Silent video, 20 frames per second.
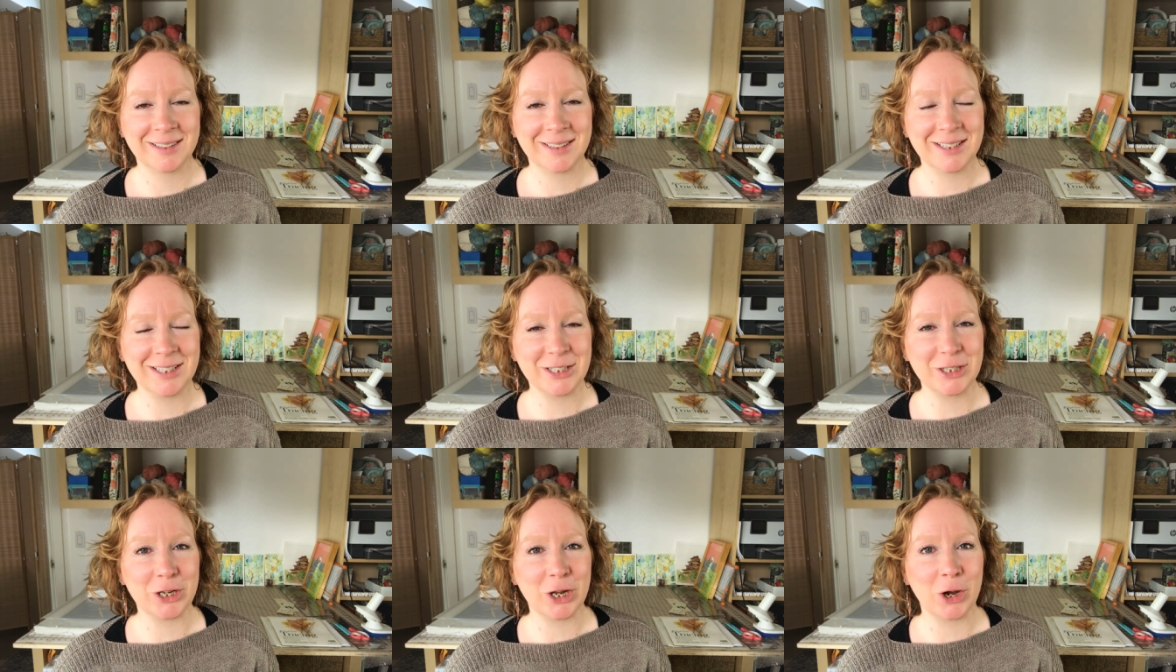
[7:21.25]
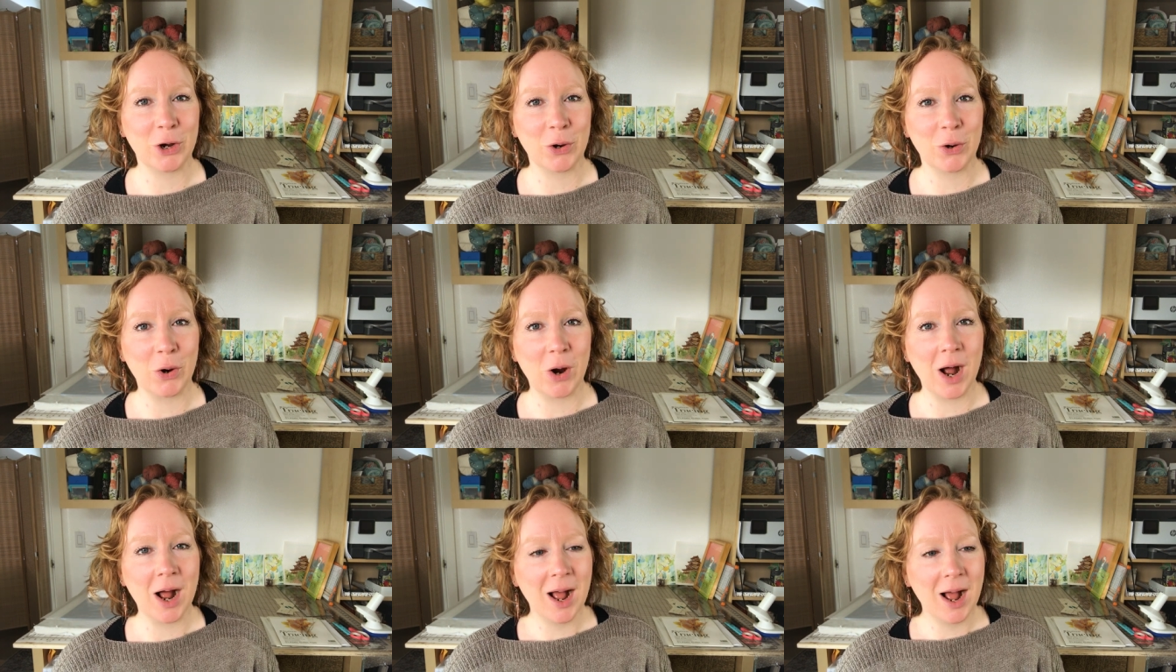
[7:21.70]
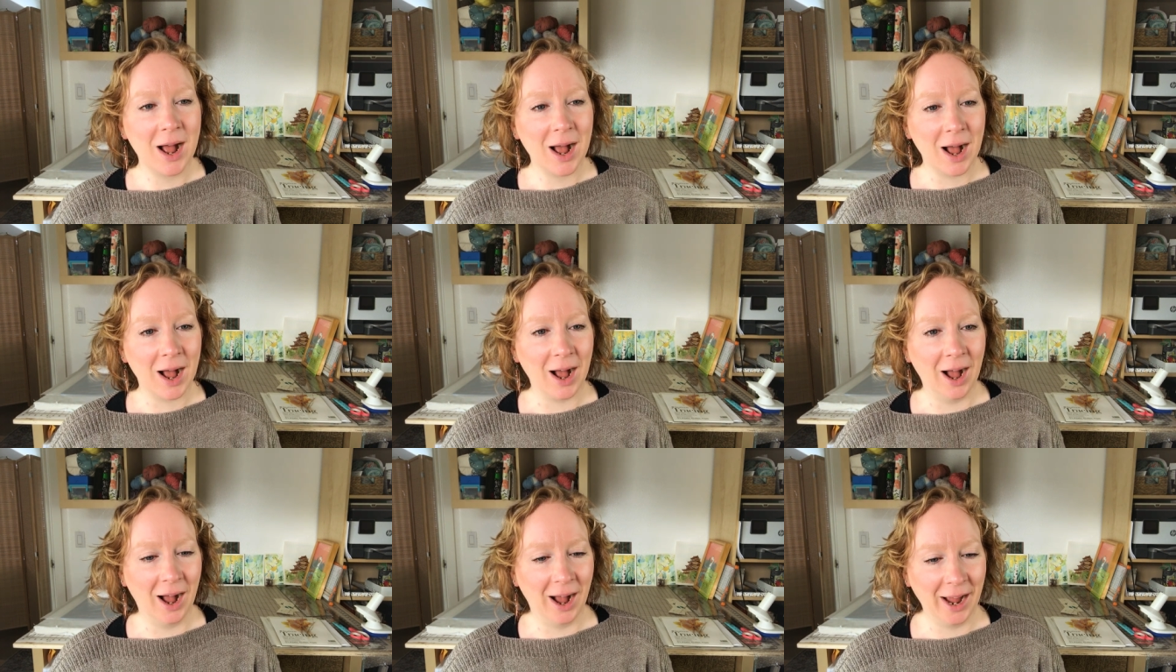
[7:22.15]
So
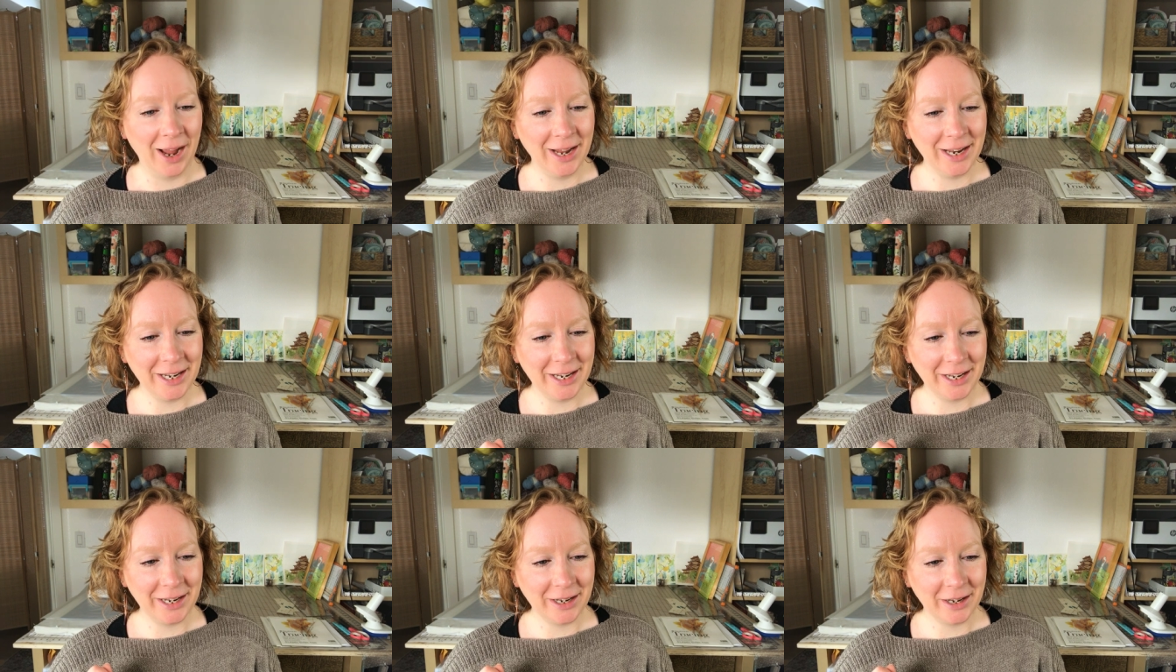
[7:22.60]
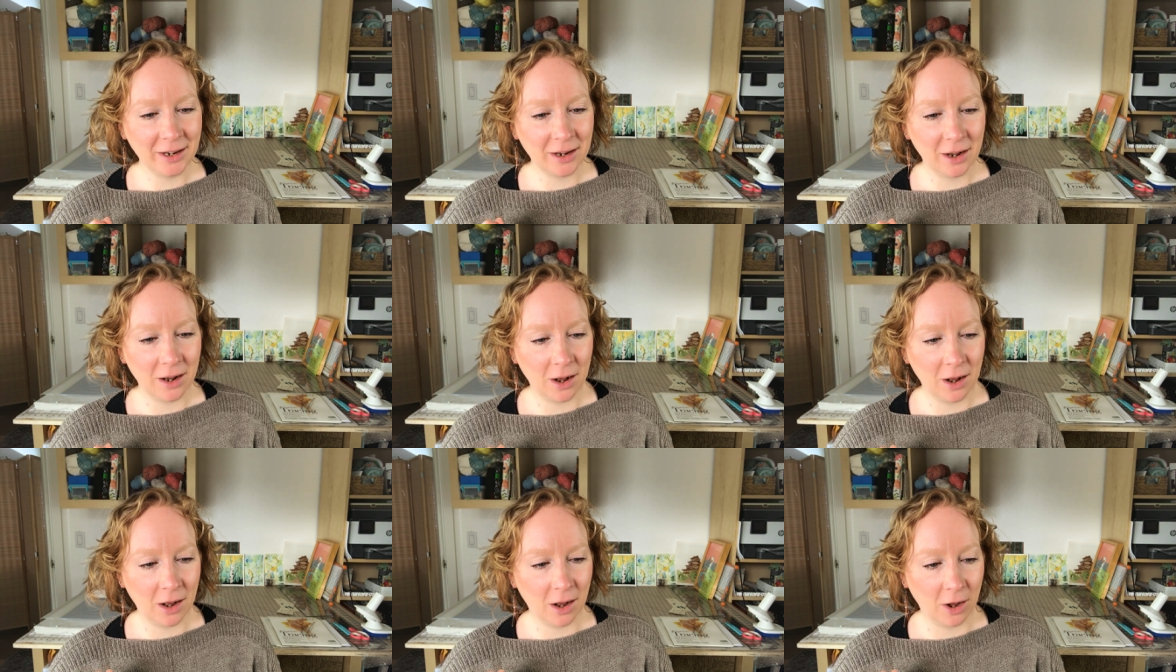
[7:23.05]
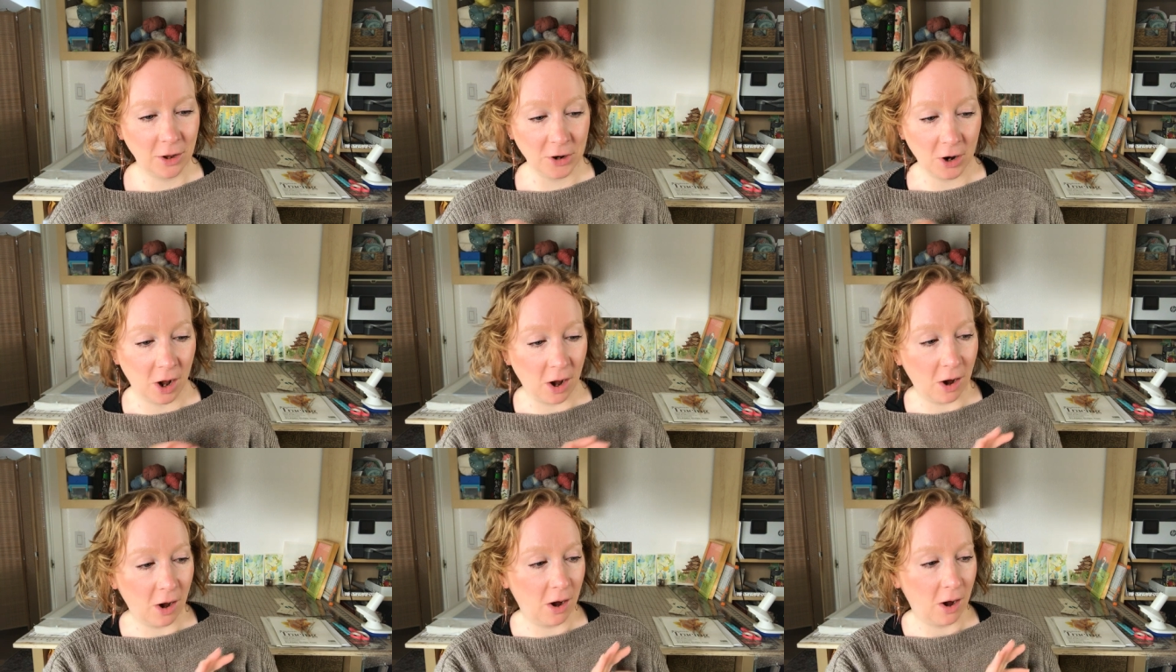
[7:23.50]
I, on
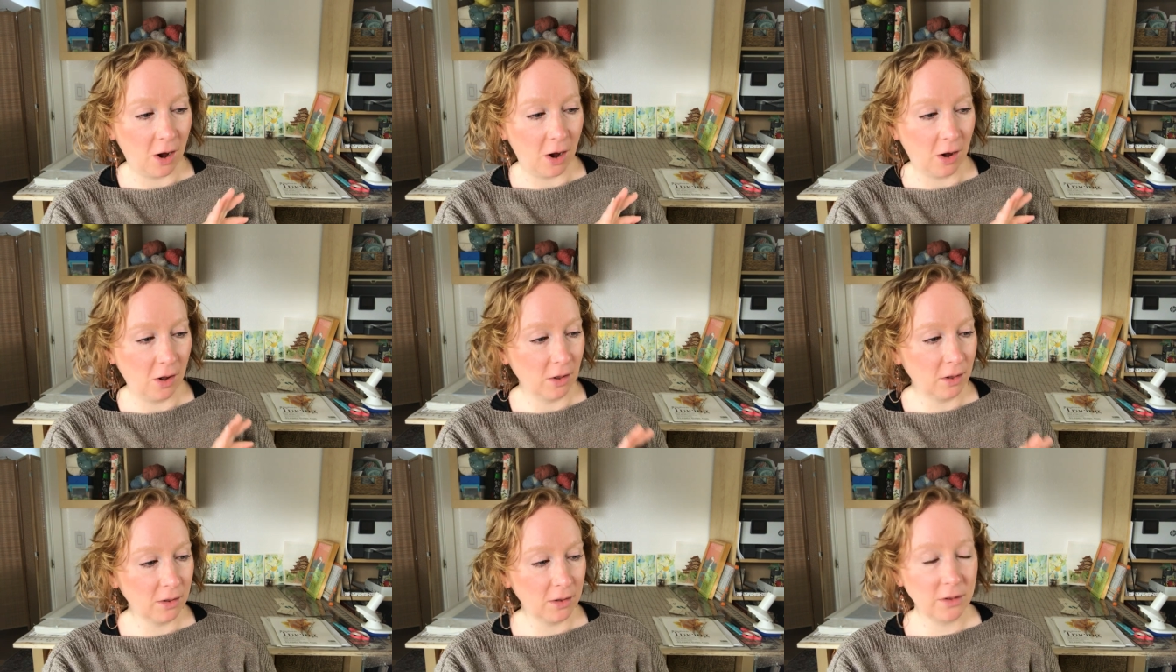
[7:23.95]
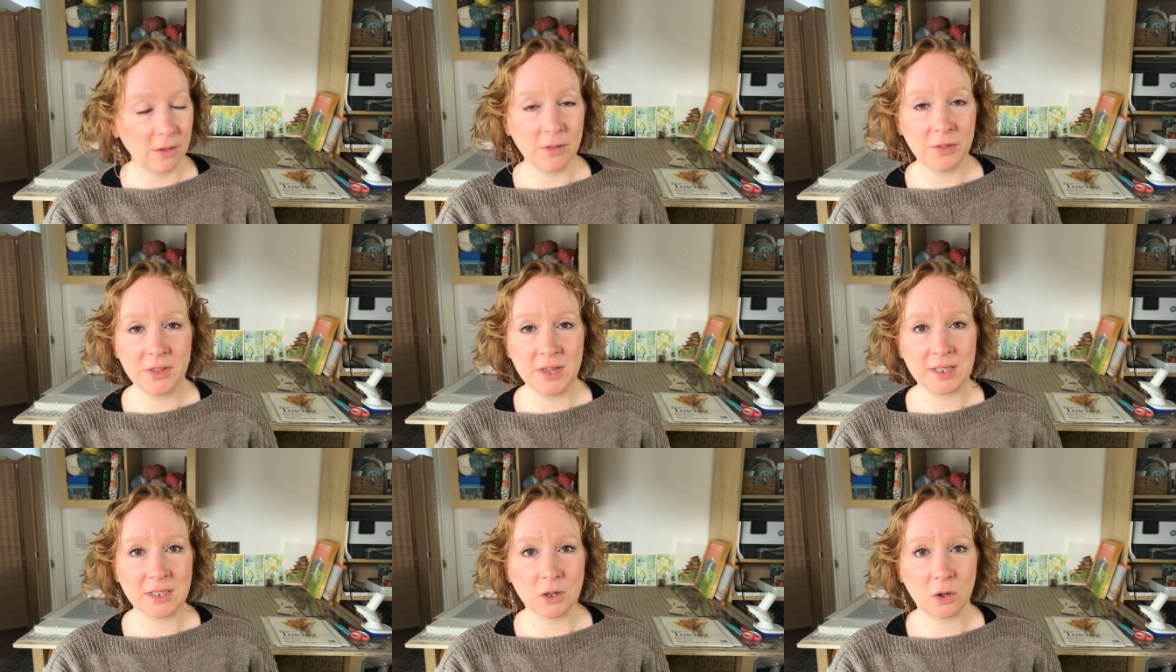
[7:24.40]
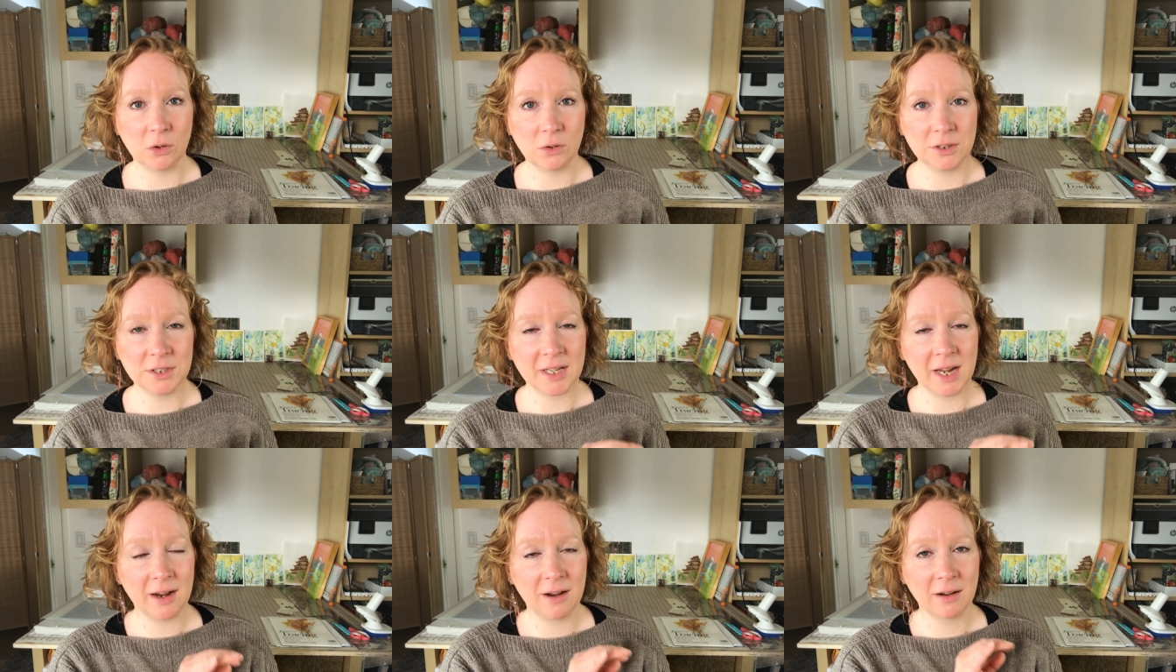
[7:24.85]
all this whole
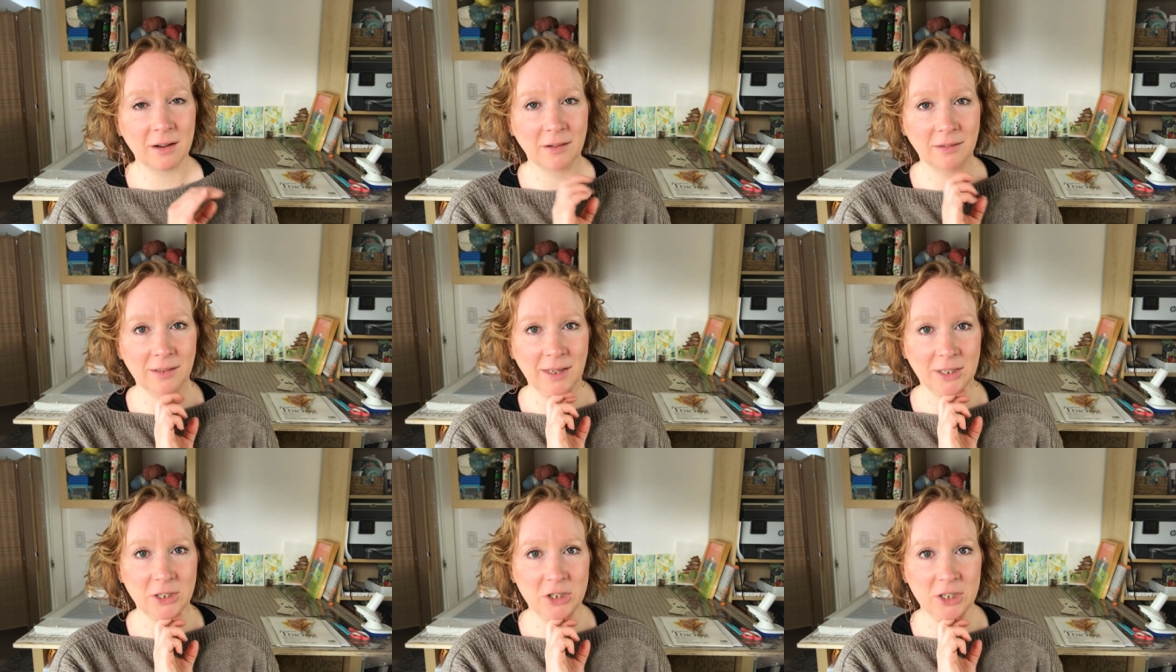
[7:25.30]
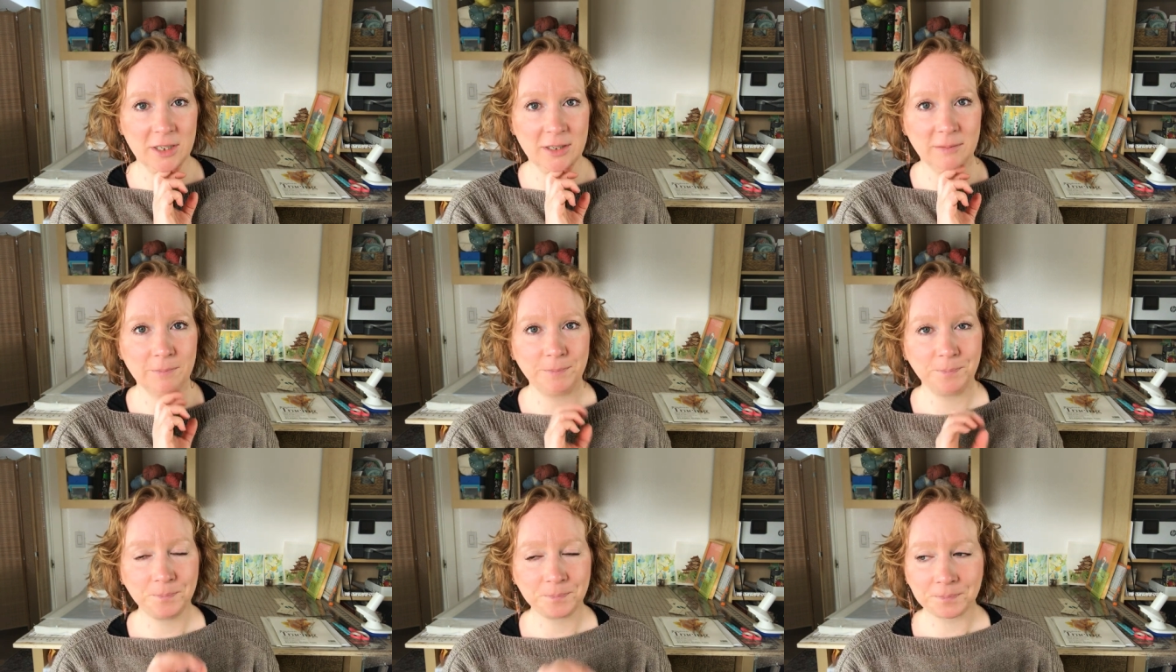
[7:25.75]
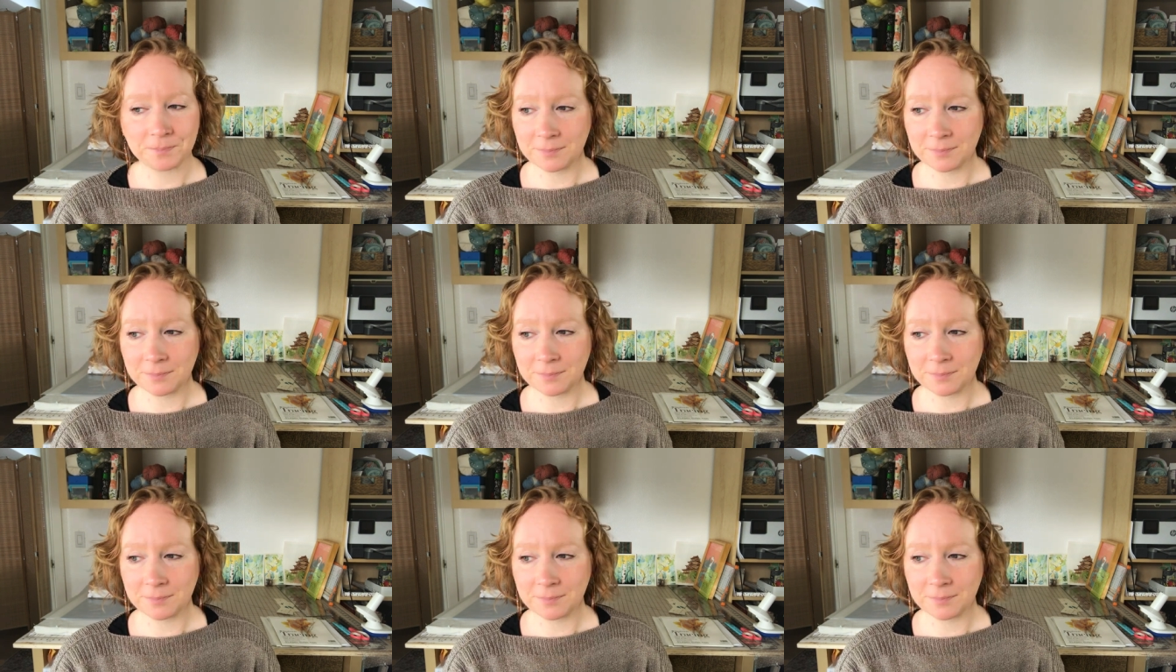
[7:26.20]
entire collection,